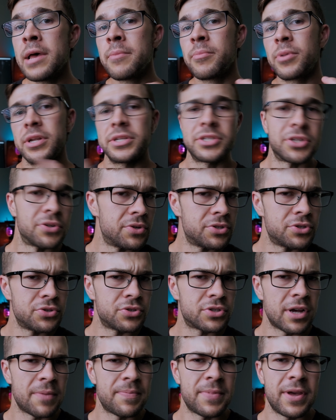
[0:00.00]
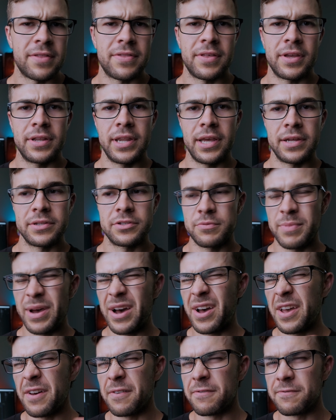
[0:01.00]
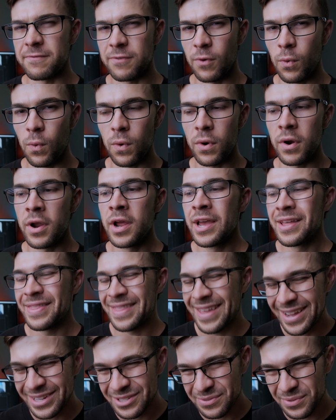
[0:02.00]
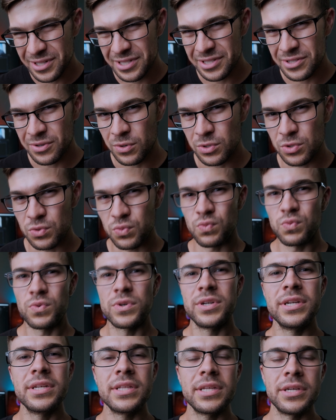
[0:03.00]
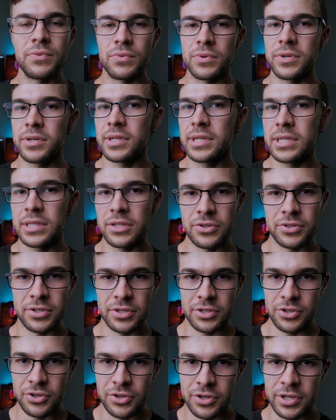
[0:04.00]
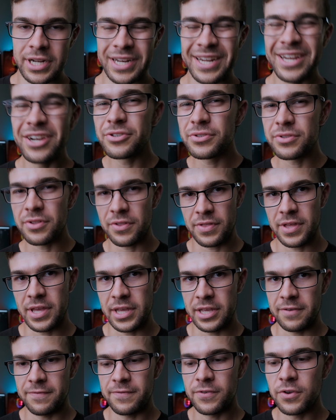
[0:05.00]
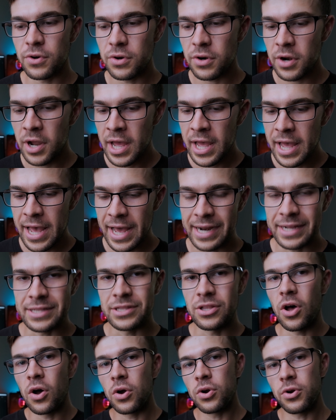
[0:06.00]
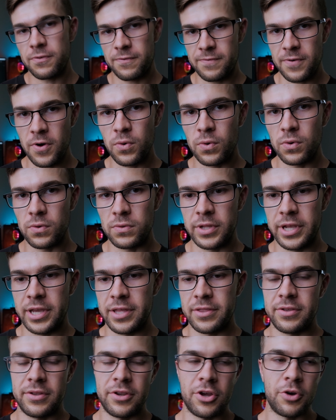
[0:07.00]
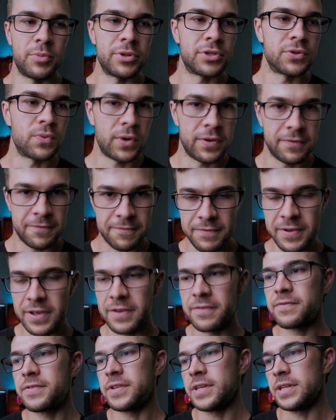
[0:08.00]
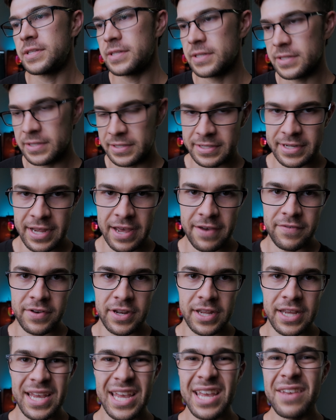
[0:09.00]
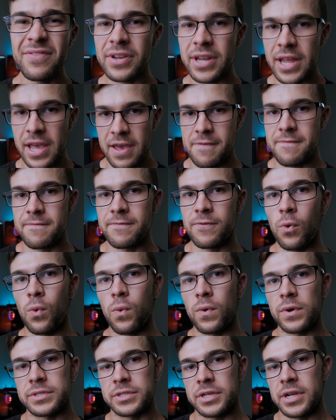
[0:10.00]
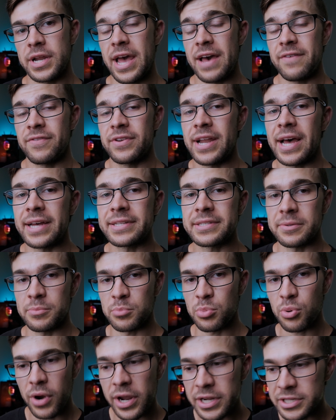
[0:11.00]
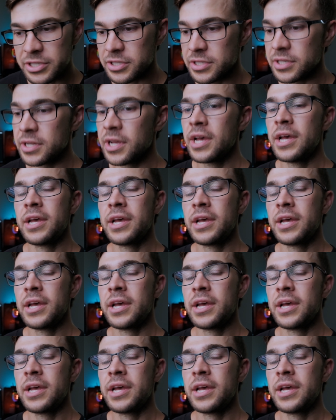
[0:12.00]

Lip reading: but as soon as you stop that thing down to about f4, that's when it starts really looking good. And here's the thing, if you're at a longer focal length, you know, between 50 to 70, even f4 is gonna have a nice compression,